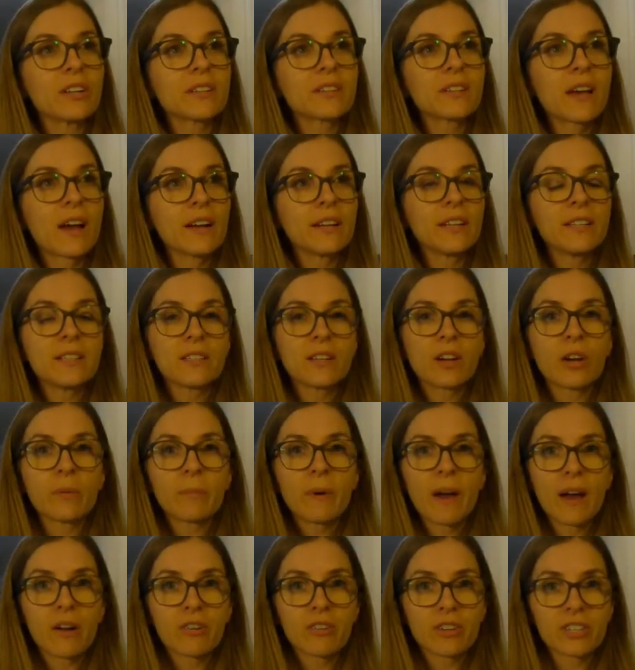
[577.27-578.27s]
tidy
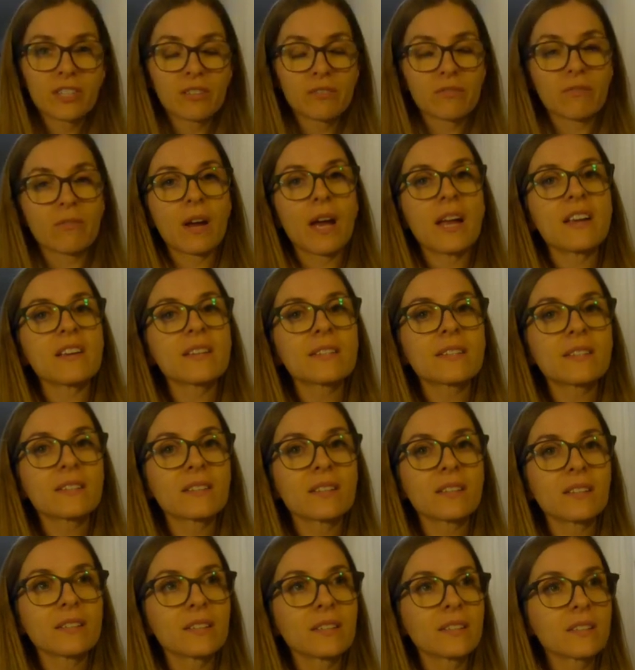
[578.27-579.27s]
up our
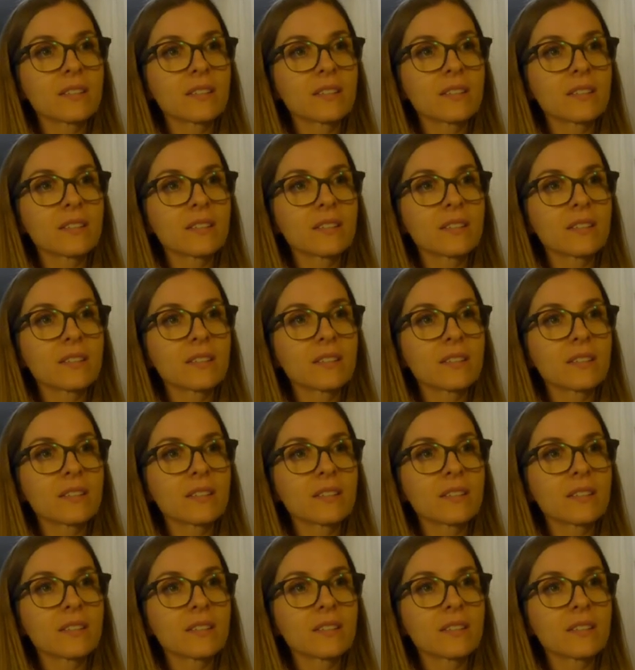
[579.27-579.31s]
terrace,